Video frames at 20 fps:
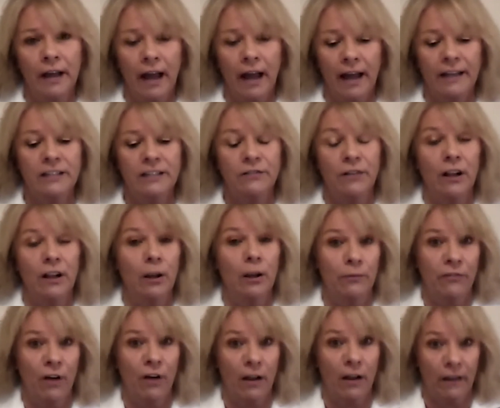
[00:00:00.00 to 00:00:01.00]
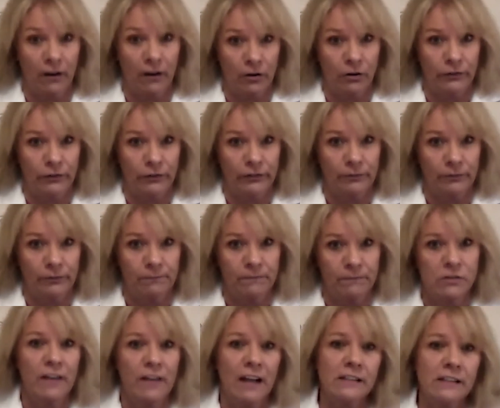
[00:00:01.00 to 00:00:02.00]
and develop follicles.
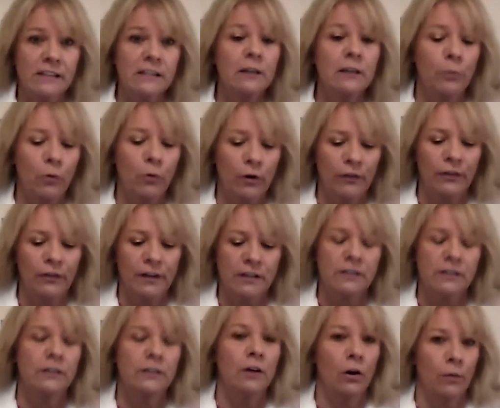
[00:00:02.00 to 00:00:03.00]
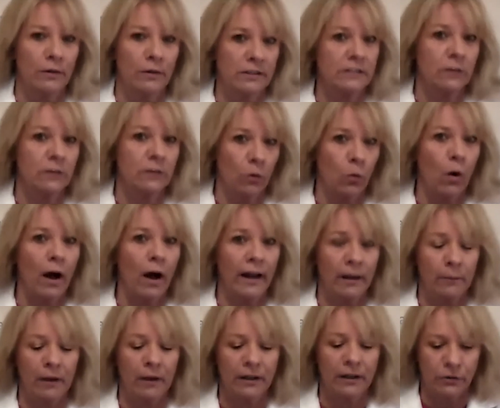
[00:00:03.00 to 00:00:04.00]
So that's an important thing to know, is the why
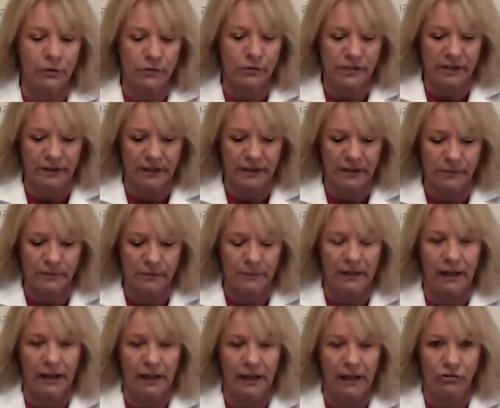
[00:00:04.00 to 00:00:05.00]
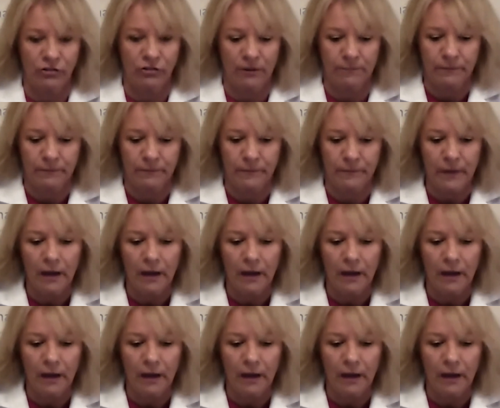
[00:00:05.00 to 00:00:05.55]
am I using this medication.